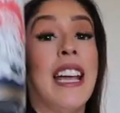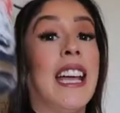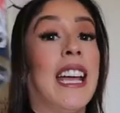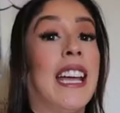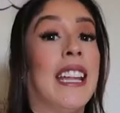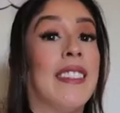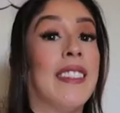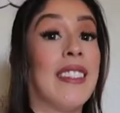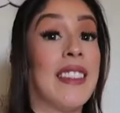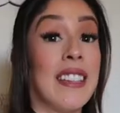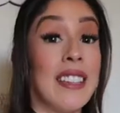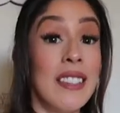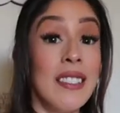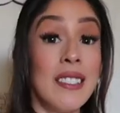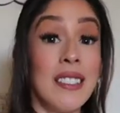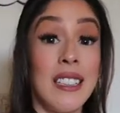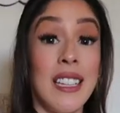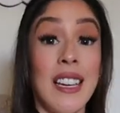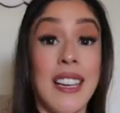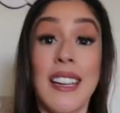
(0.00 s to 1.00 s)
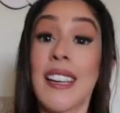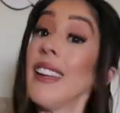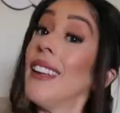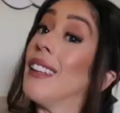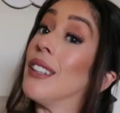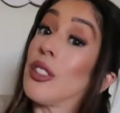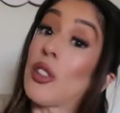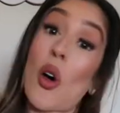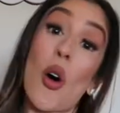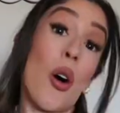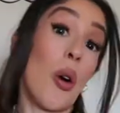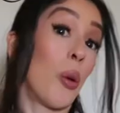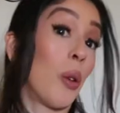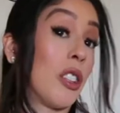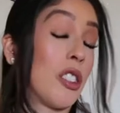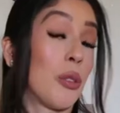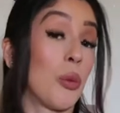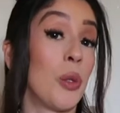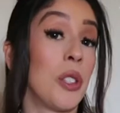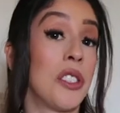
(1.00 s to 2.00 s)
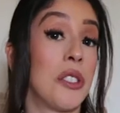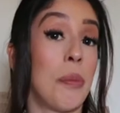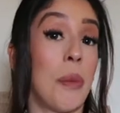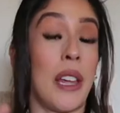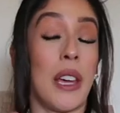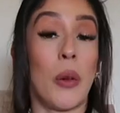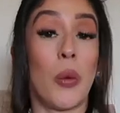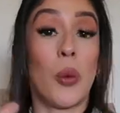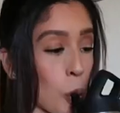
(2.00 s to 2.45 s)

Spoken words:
and this thing is always with me.